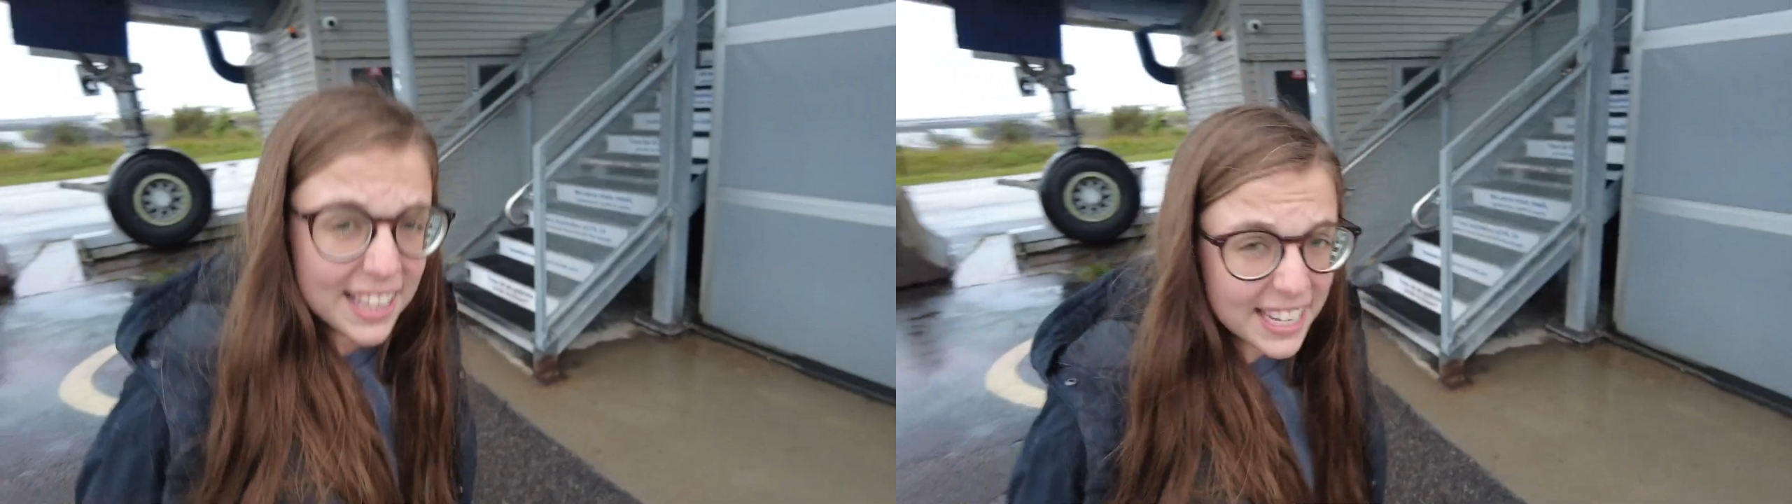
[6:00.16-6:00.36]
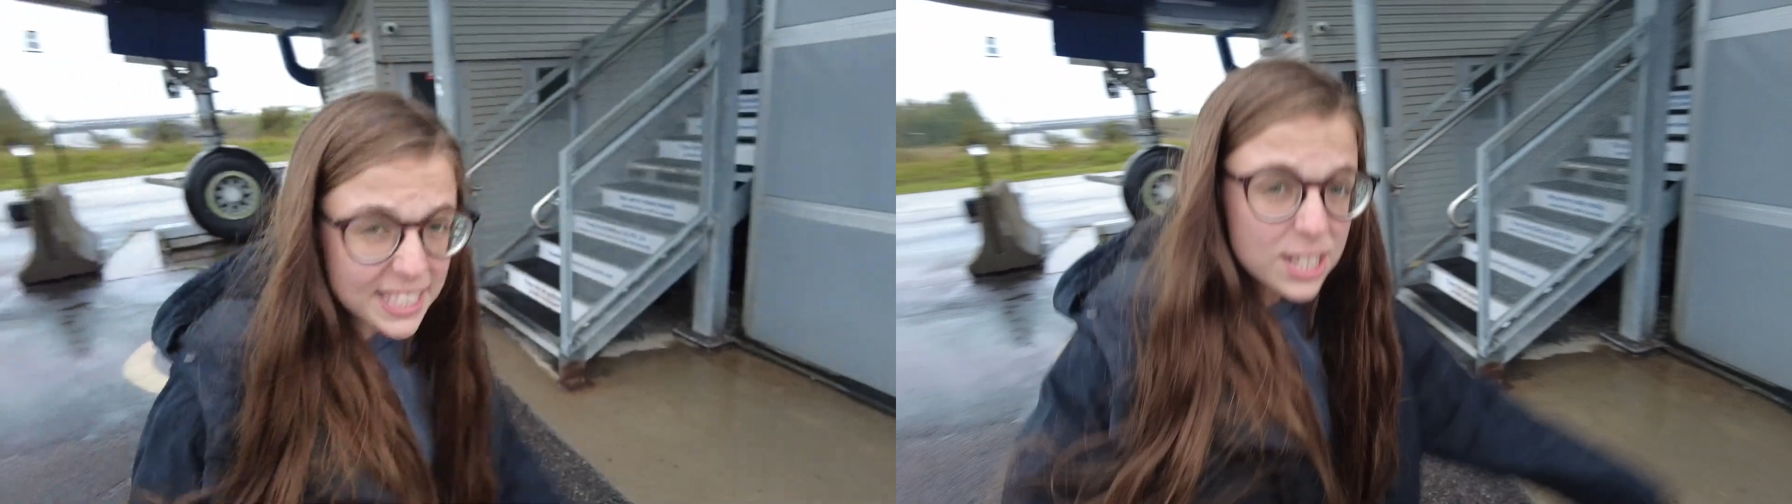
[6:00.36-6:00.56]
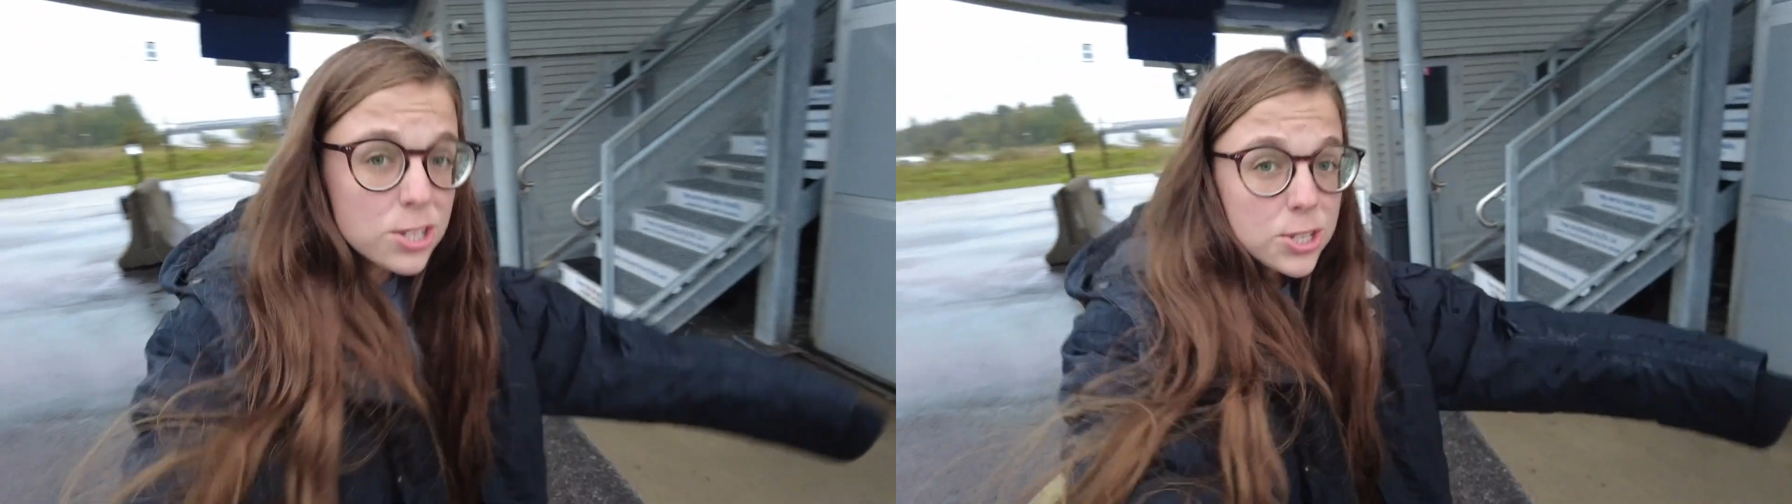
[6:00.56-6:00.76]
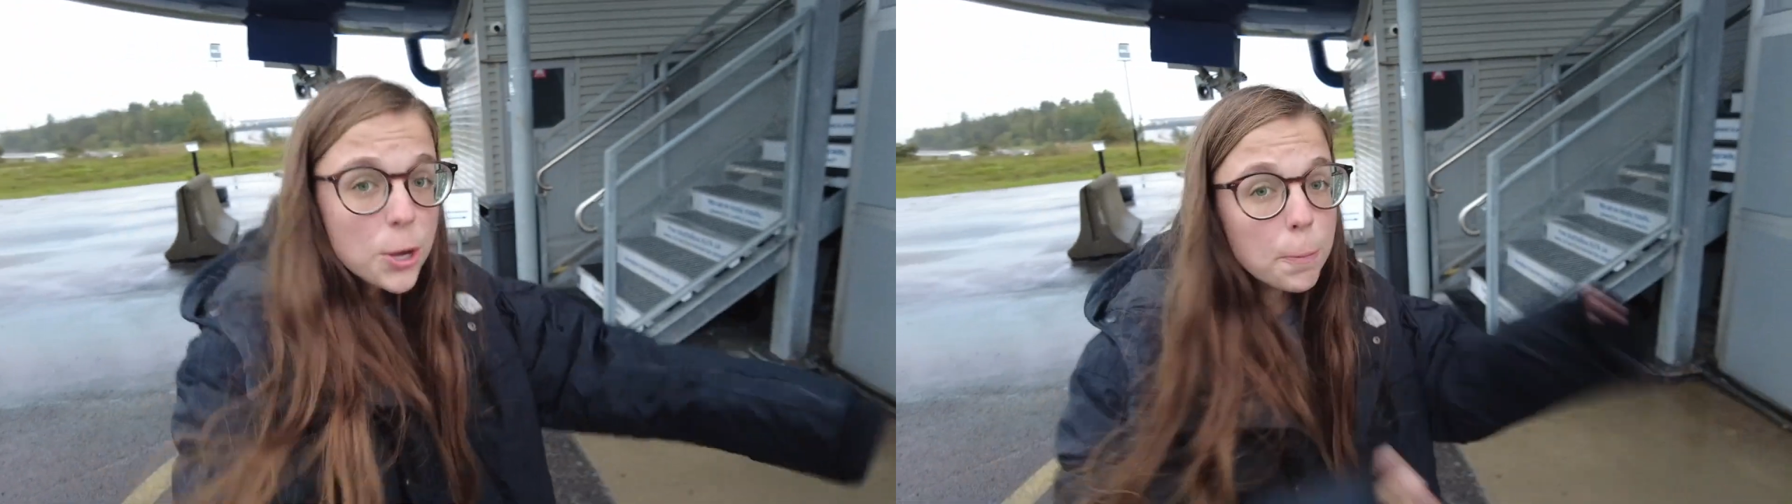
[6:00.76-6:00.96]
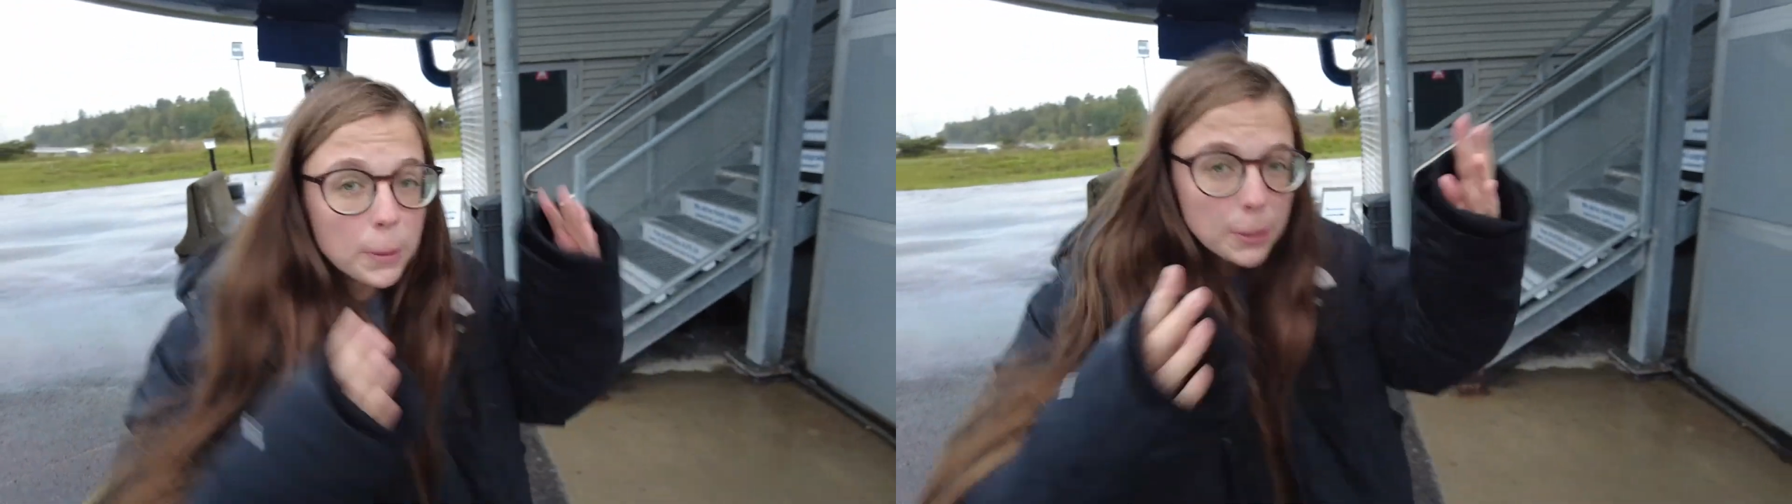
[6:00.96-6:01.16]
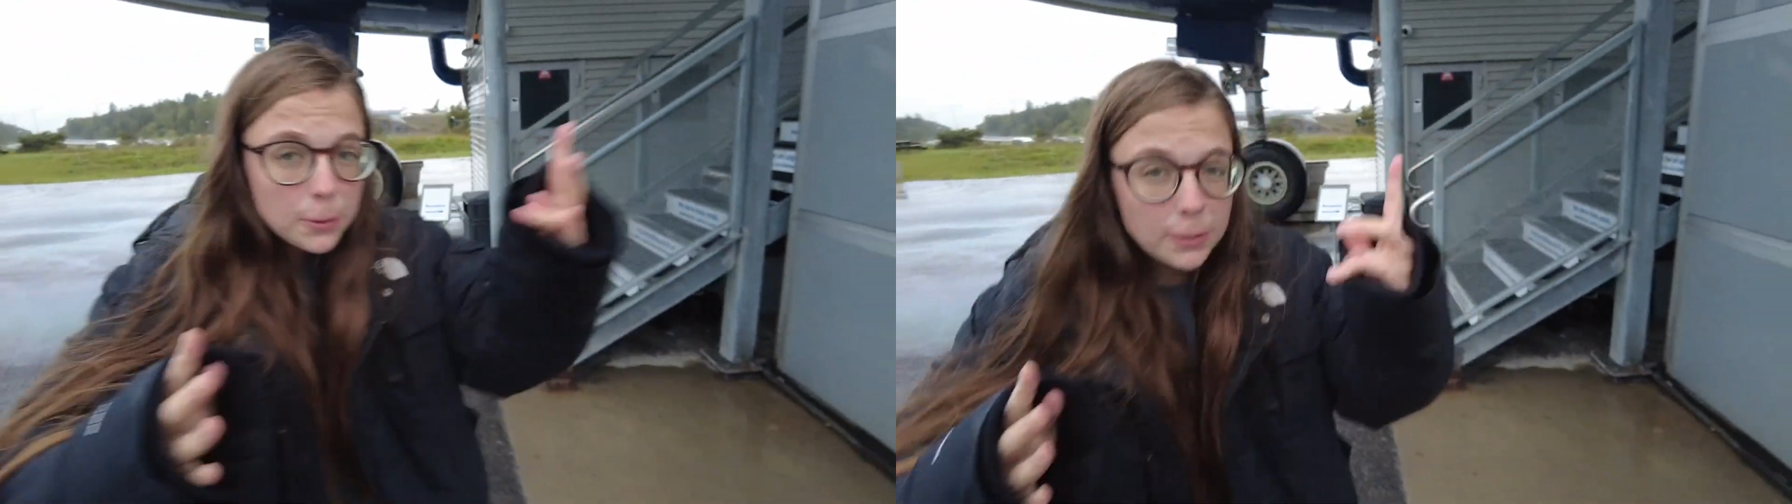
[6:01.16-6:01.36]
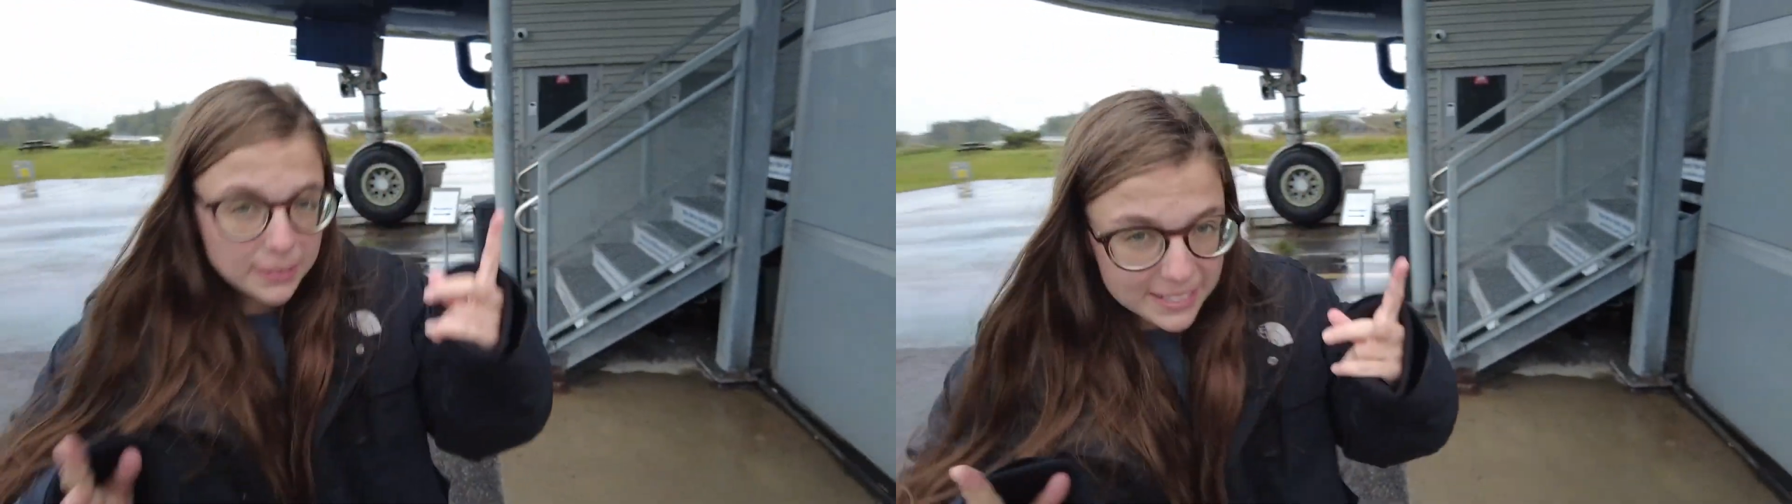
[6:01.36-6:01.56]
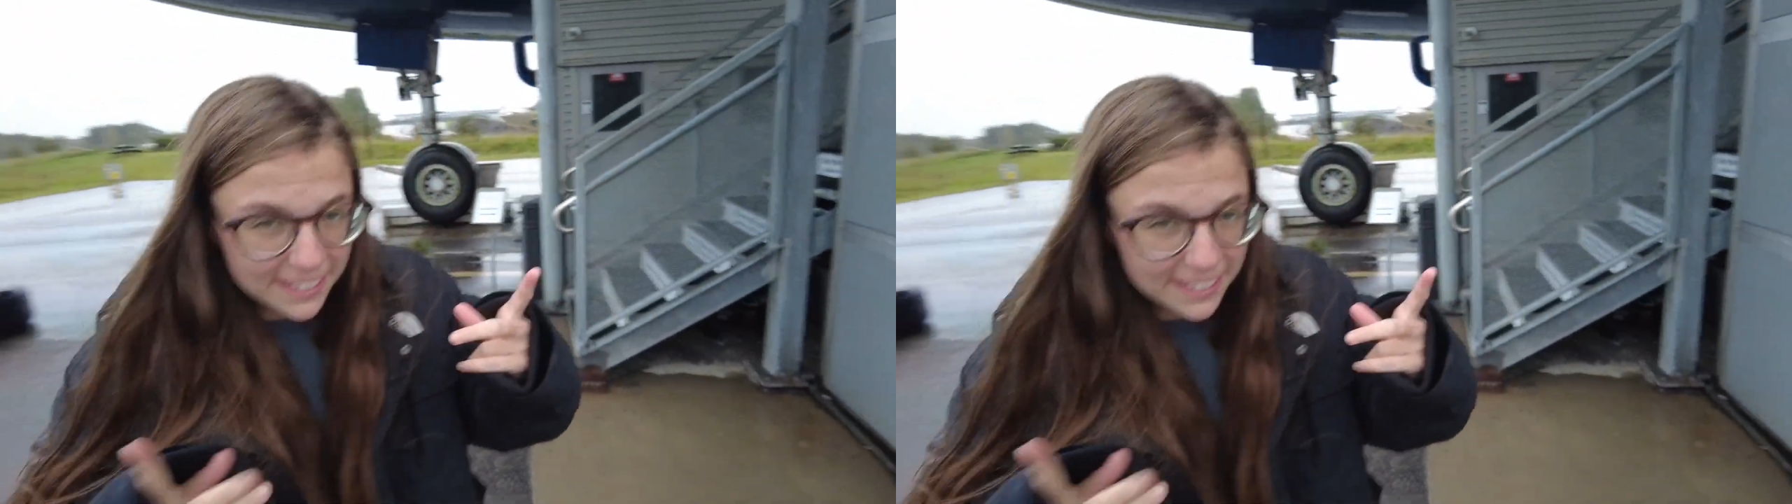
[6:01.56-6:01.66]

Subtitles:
This is super cool.